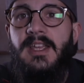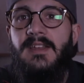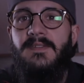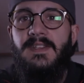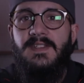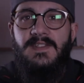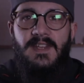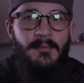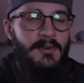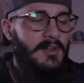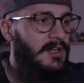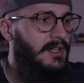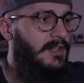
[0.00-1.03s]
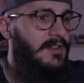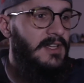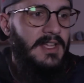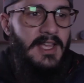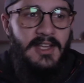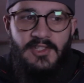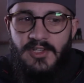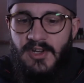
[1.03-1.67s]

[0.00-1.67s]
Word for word: If it's summer and you get catch a